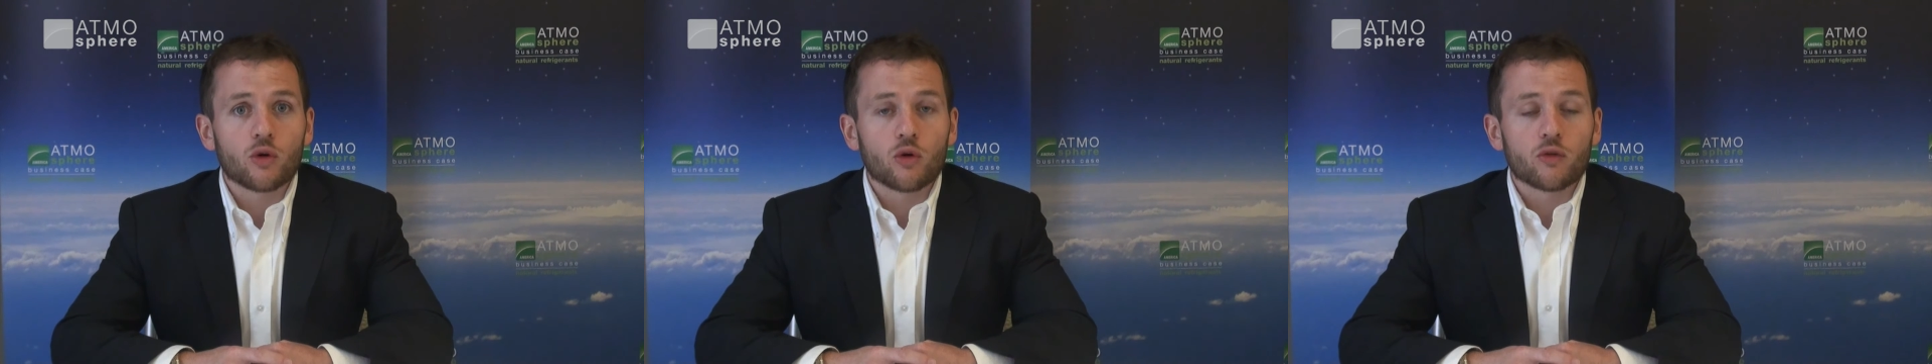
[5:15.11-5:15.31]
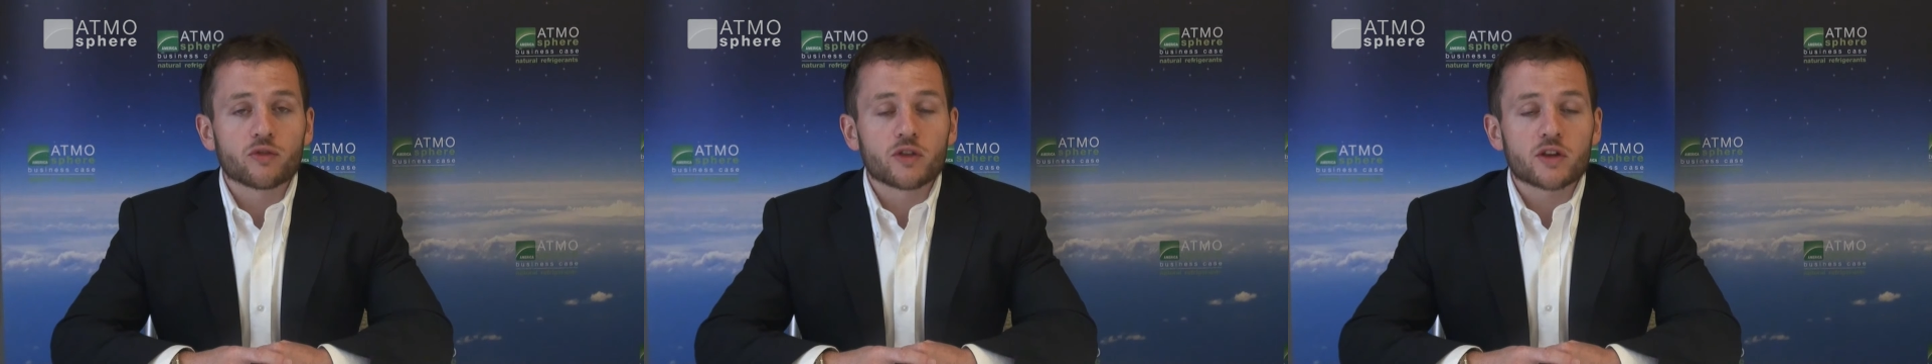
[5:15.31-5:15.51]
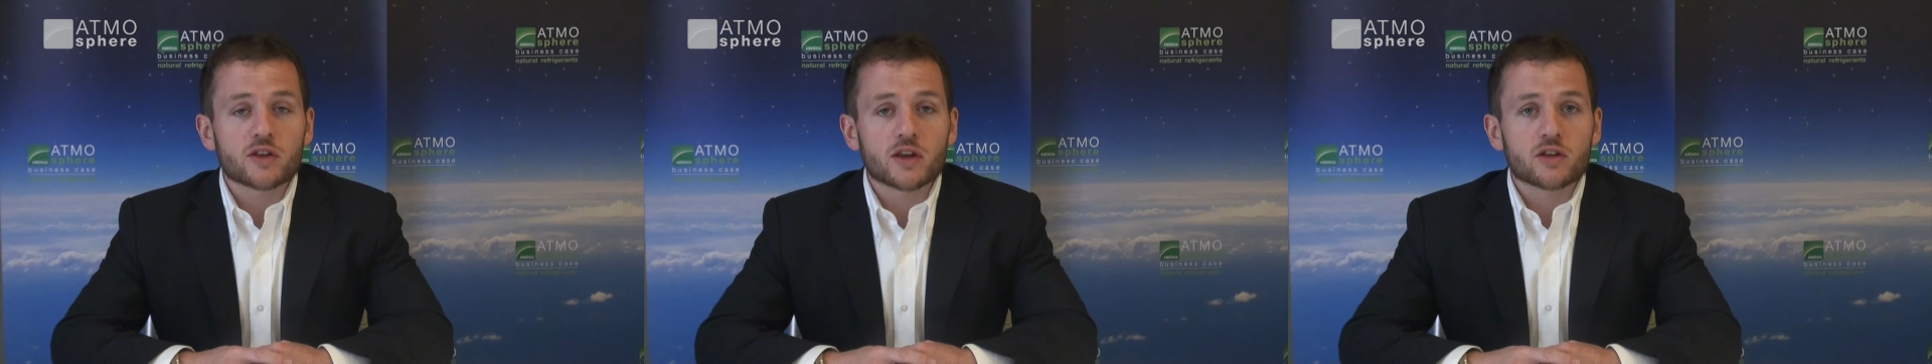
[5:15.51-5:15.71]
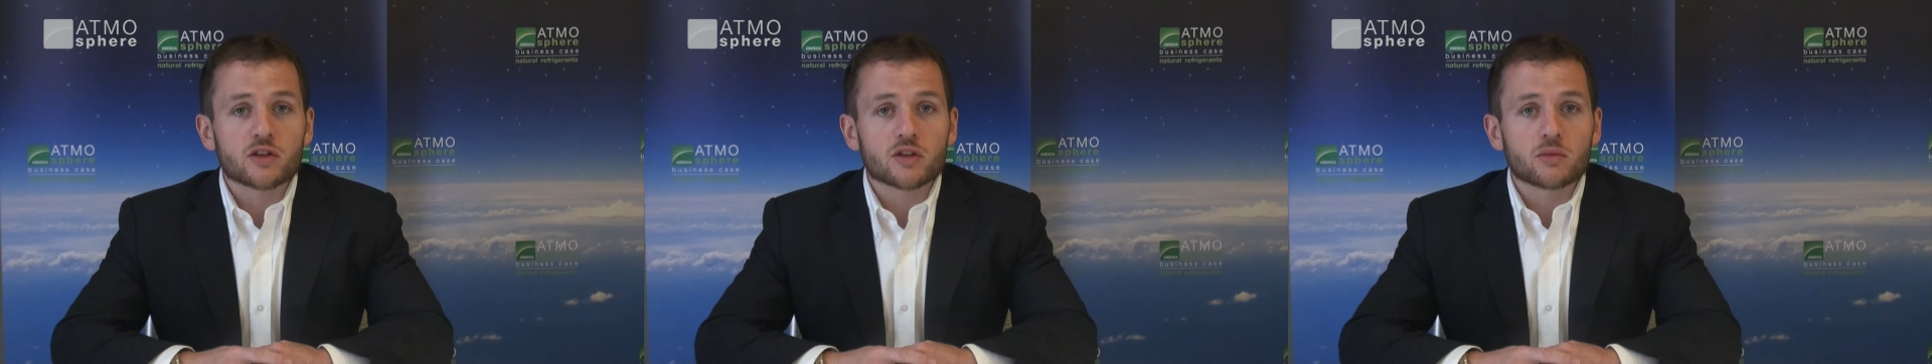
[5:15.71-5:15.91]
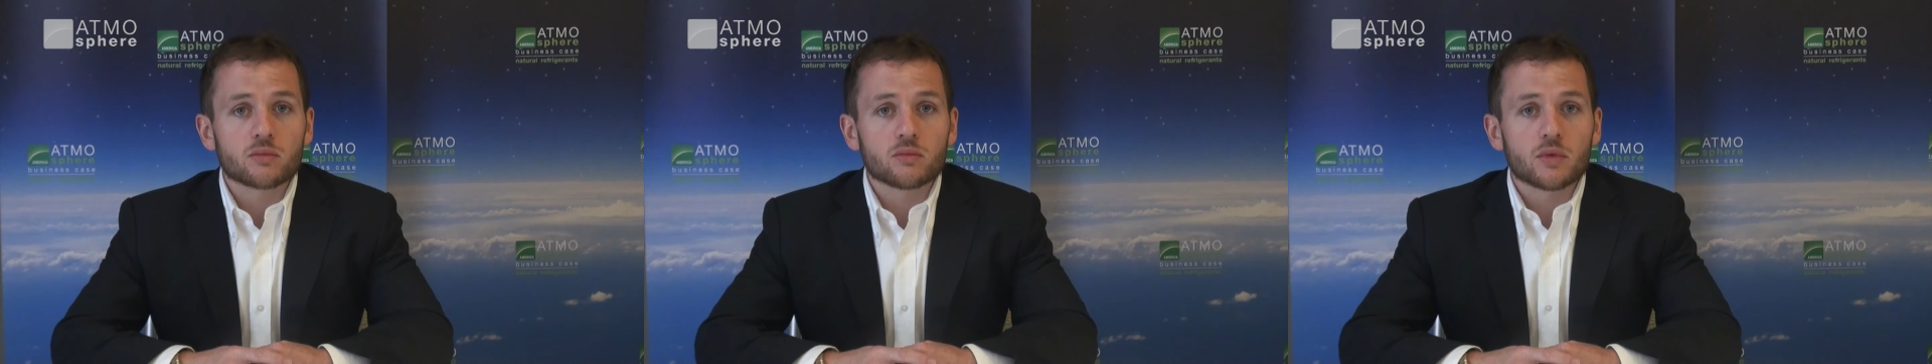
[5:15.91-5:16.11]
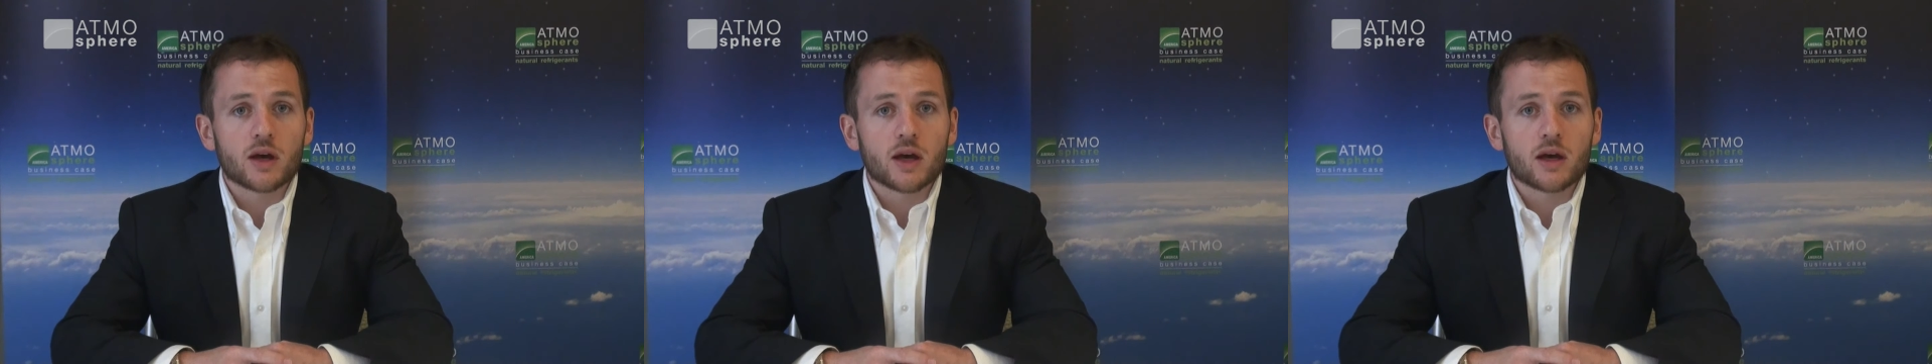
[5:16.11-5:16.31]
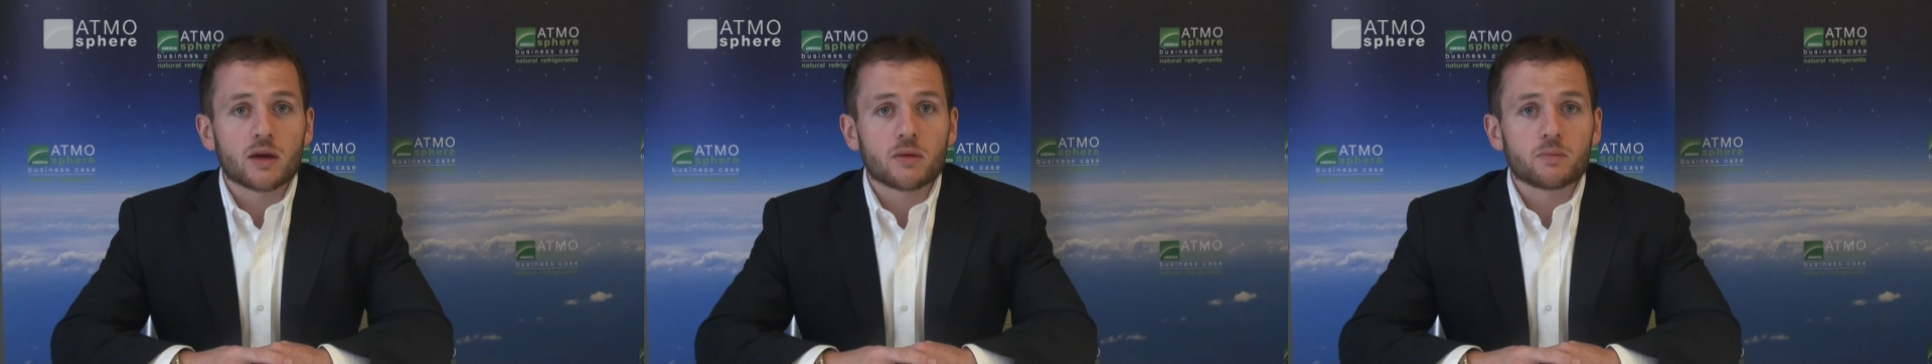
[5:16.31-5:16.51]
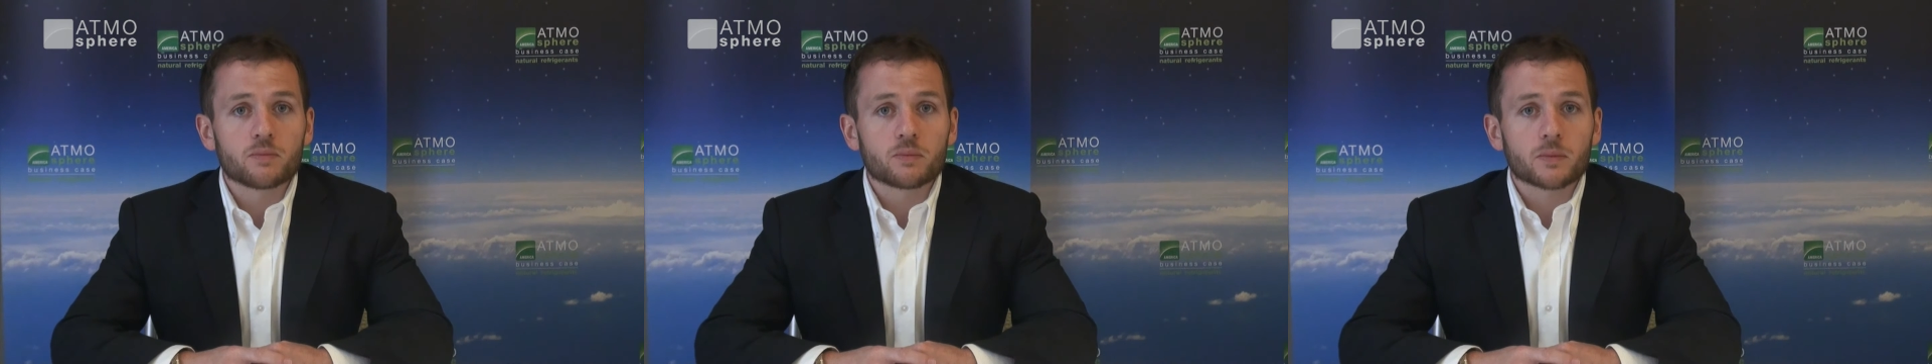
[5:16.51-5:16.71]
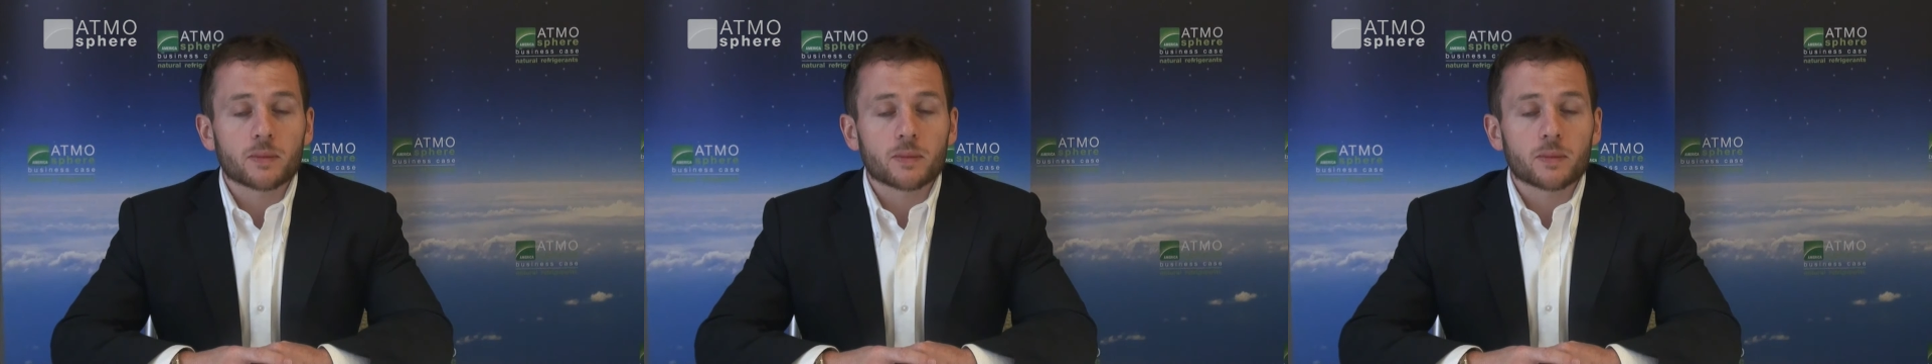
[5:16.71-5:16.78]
of the system um,